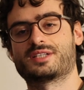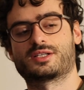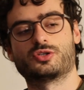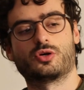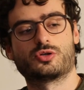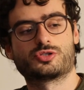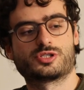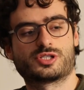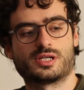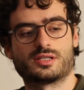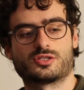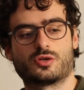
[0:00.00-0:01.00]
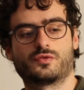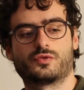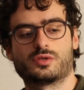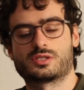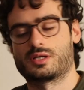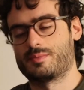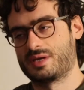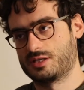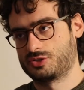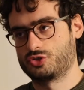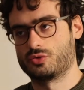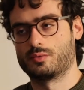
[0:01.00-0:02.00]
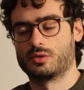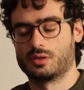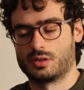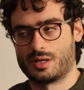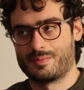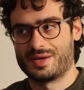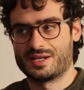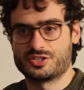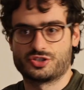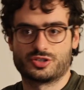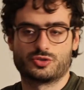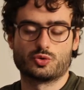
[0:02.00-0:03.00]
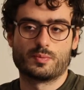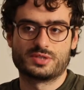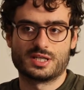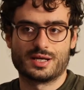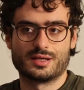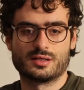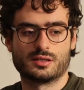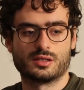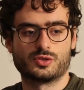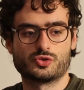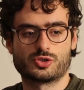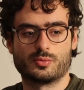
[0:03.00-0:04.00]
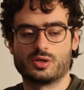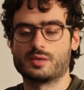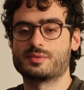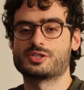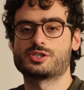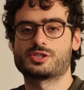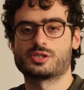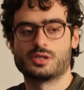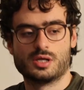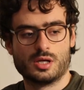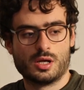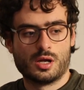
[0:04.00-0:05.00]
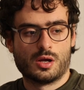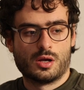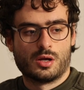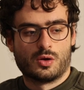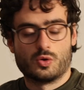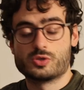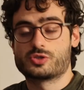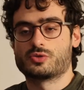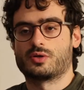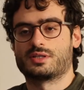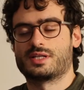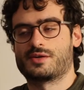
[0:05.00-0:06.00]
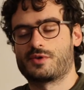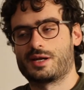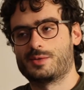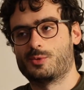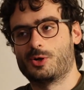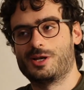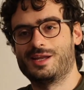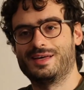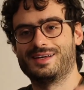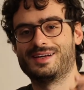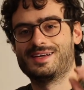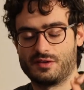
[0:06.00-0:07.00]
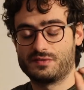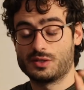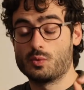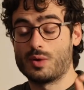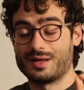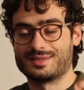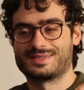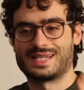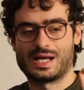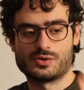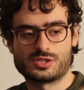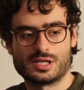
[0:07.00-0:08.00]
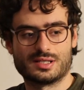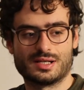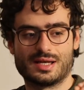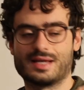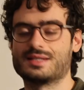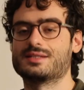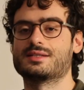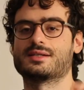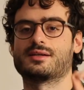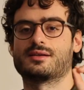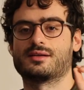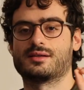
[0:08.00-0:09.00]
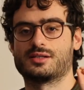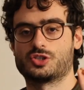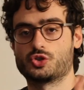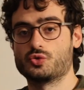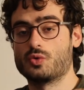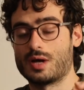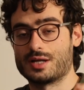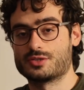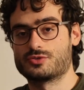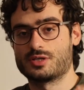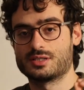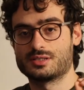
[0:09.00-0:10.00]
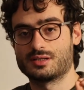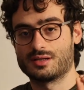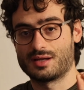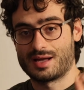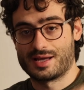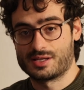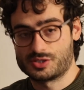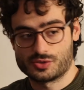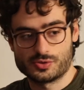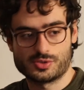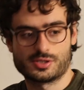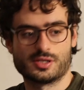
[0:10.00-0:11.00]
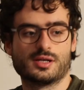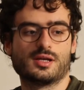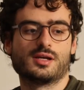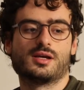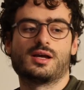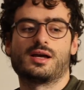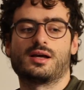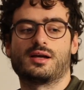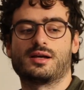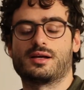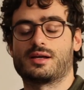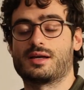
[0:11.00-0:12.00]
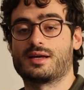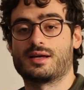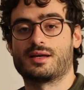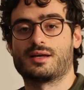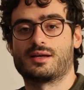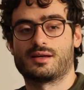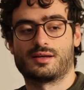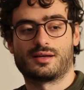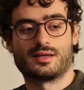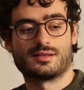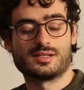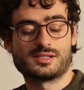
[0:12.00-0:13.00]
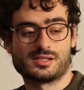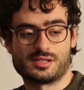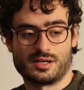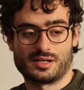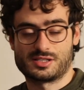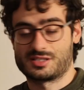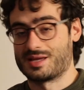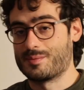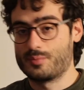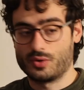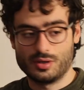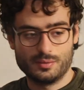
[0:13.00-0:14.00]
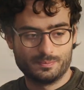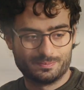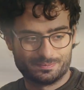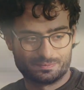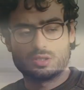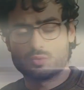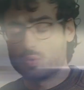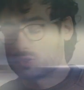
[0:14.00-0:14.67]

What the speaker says: technologies and softwares I managed to obtain usable images, also at the incredible 51,200 ISOs, and this is an example. It